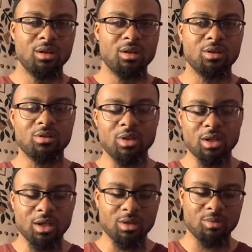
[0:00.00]
And so that
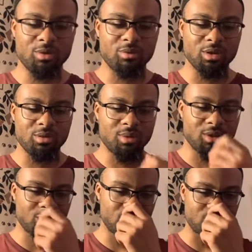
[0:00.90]
last point really
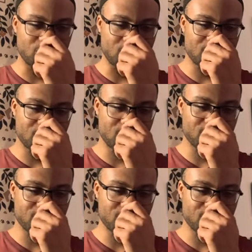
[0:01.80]
speaks to that.